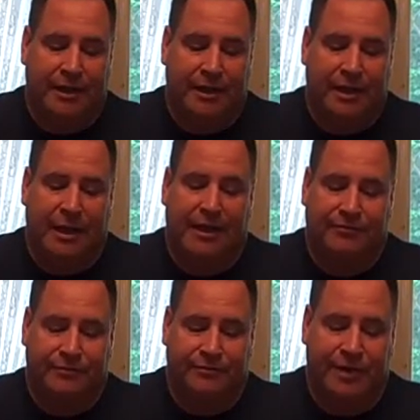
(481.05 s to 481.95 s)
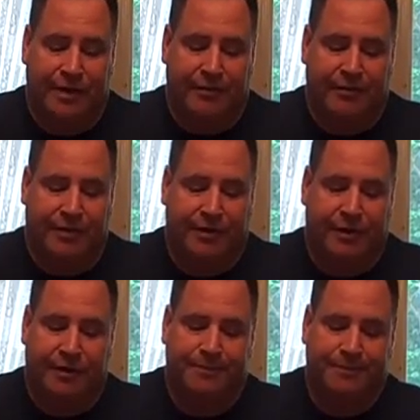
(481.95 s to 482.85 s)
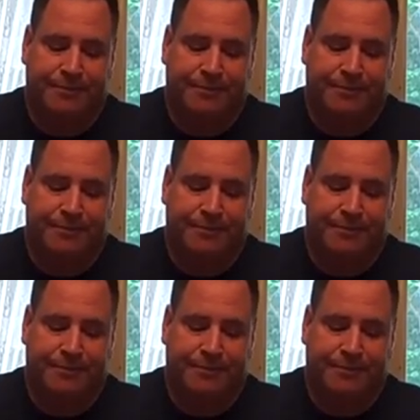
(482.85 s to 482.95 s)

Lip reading: You need to have some sound theory.